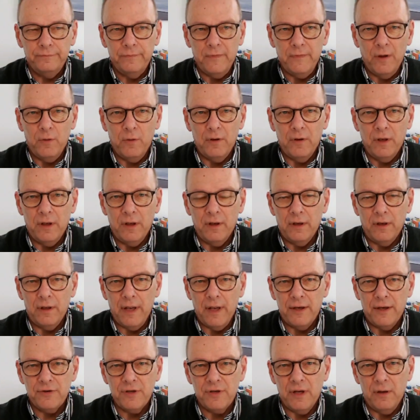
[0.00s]

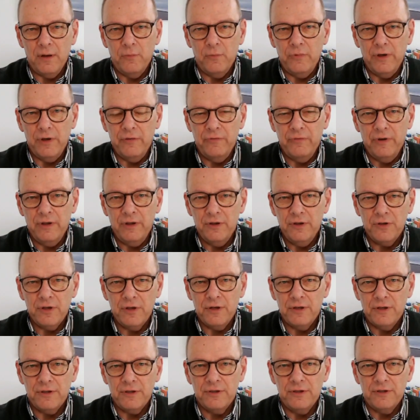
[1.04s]
Last time we
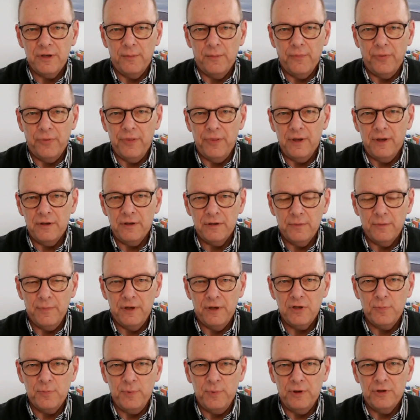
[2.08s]
discussed some things
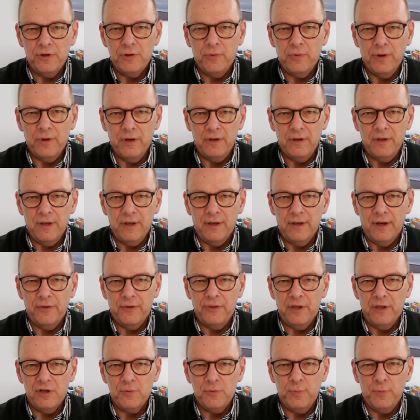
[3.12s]
about spirituality, and I
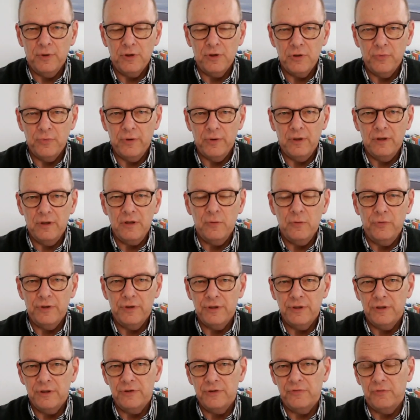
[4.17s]
think spirituality,
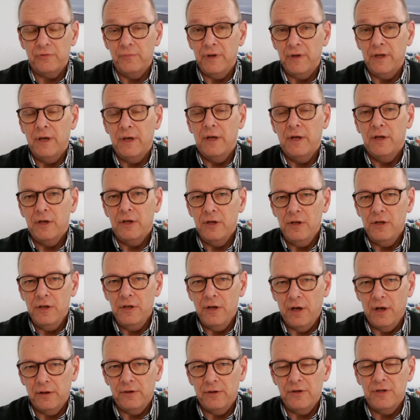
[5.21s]
which is for me
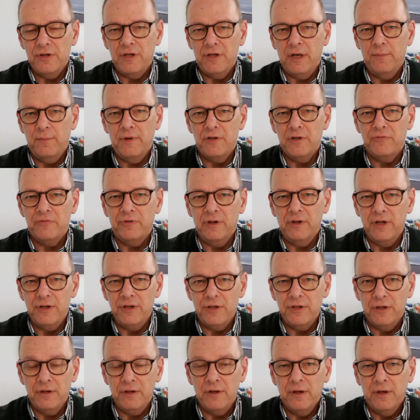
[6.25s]
not the same as
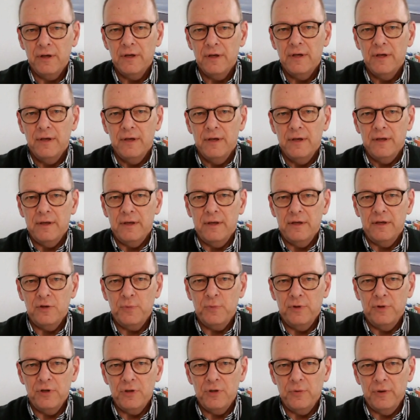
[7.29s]
religion. Yeah,
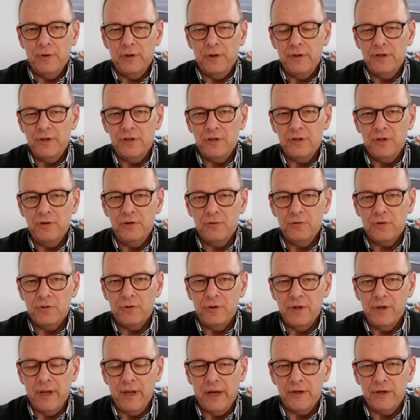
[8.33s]
spirituality is your
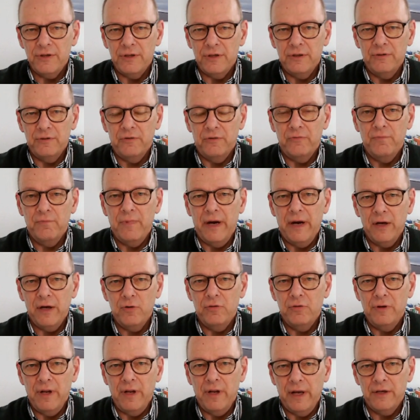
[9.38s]
connection, or my
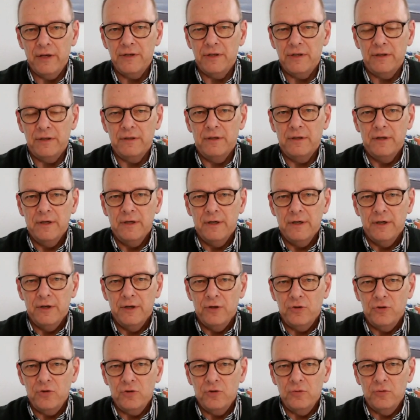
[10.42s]
connection
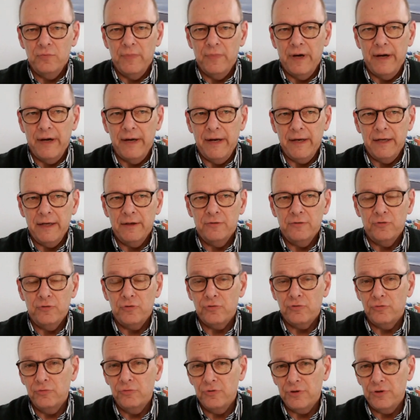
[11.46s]
to my
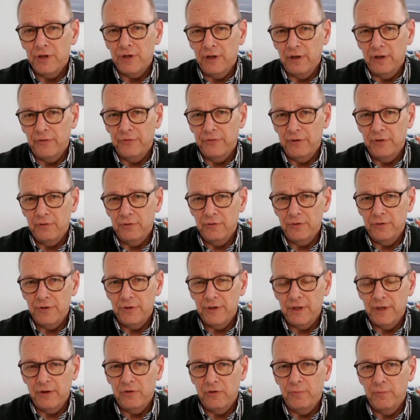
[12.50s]
true self, you could
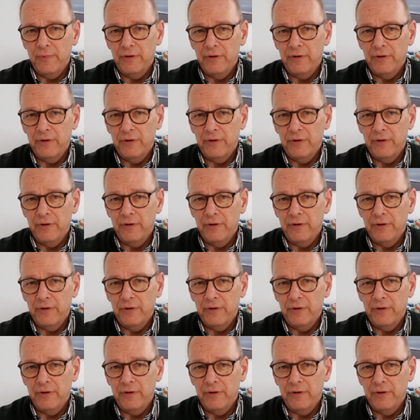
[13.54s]
say, or